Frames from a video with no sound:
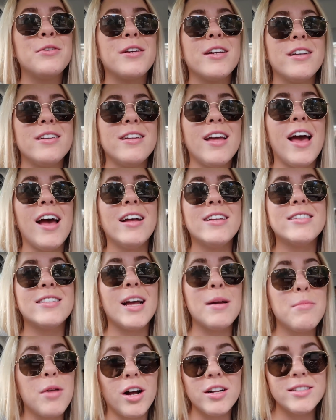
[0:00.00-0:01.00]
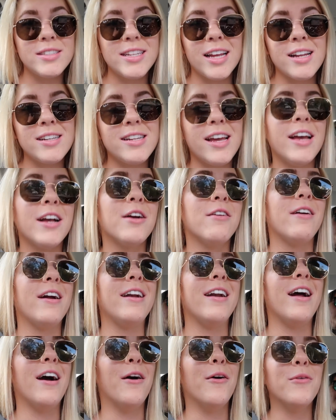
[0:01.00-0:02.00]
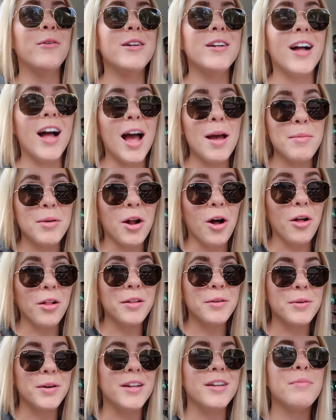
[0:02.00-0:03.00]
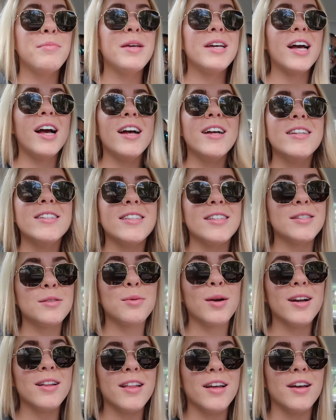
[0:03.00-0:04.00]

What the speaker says: you can guess I'm not in San Diego right now. I'm in Hollywood because this is where I